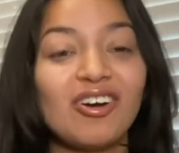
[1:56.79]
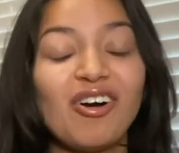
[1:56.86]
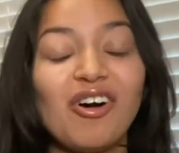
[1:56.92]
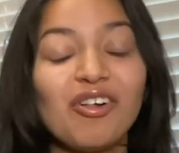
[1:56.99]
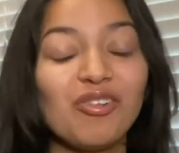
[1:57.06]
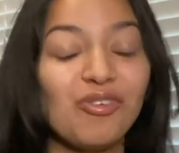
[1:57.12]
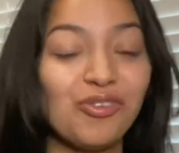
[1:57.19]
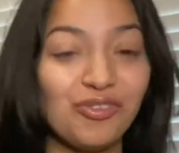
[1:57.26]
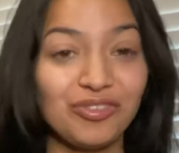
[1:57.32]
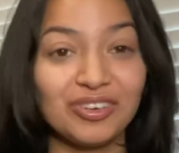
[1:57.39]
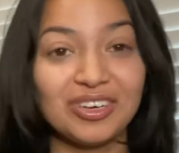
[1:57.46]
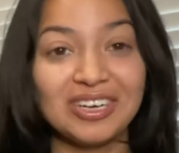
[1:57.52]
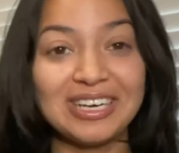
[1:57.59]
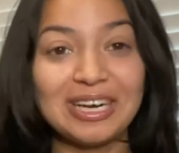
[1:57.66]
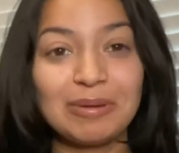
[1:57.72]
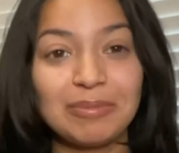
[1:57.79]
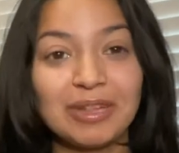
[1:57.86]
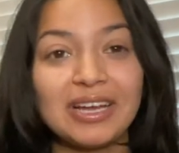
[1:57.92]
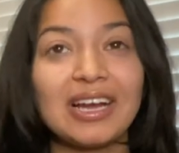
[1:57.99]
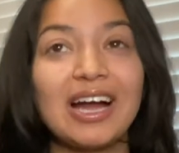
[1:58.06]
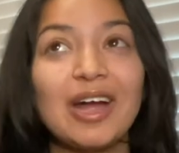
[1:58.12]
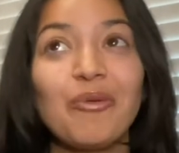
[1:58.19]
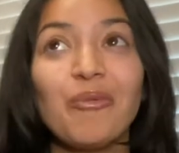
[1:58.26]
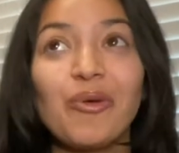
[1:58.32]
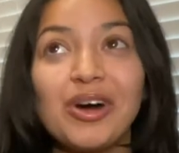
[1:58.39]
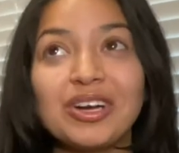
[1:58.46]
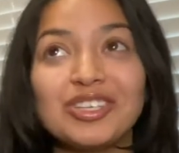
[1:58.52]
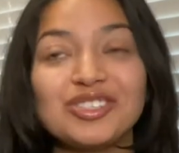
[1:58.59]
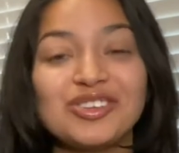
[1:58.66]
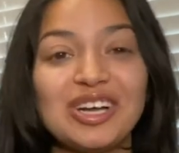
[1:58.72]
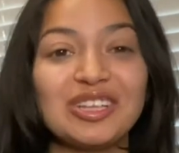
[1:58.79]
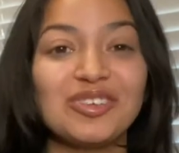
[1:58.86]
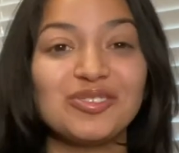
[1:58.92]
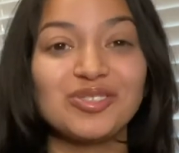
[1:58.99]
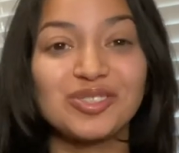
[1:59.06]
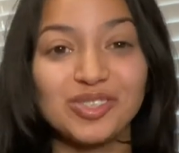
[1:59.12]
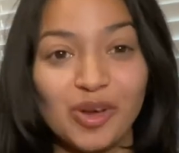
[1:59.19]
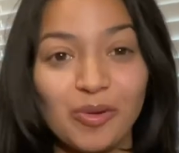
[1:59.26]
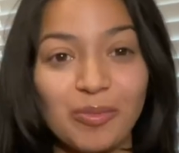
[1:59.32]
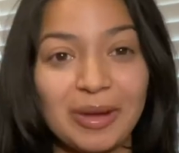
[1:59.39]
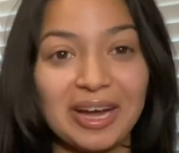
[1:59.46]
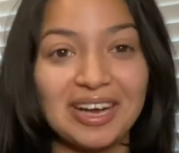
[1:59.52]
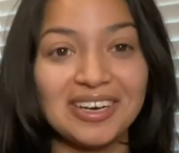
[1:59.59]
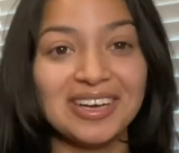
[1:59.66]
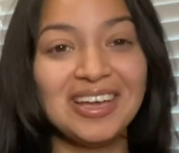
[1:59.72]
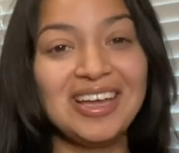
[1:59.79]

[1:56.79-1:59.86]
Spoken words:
all over, and I'm like, I want to try those so bad.